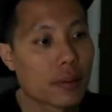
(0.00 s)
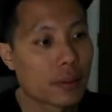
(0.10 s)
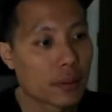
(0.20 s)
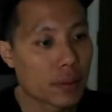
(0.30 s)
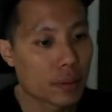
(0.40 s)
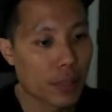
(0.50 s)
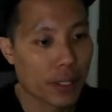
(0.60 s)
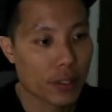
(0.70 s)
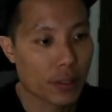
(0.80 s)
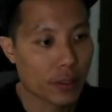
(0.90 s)
Just make
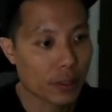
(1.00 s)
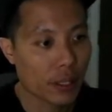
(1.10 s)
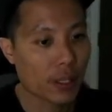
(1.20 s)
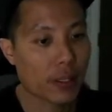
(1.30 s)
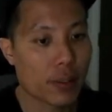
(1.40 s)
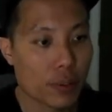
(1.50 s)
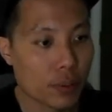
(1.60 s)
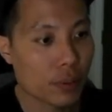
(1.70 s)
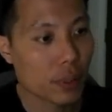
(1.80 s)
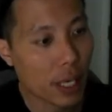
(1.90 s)
sure that
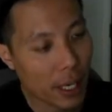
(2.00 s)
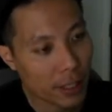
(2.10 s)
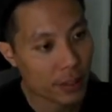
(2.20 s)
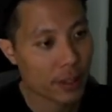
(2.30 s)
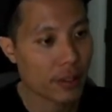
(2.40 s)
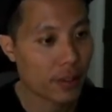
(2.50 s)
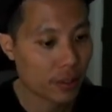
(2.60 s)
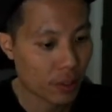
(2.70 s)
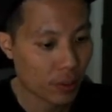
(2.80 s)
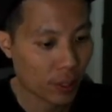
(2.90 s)
you guys can
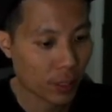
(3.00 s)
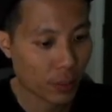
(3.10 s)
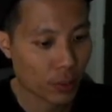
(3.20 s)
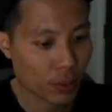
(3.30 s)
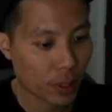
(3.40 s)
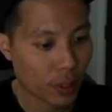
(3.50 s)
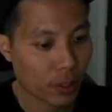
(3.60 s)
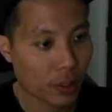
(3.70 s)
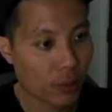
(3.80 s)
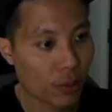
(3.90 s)
see what I'm doing
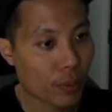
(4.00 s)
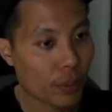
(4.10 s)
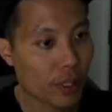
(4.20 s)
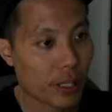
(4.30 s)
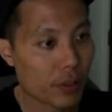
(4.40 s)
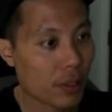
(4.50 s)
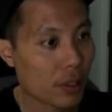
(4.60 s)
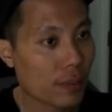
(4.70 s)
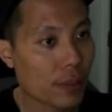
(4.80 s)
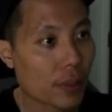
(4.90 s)
on the remote
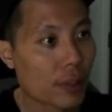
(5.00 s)
desktop.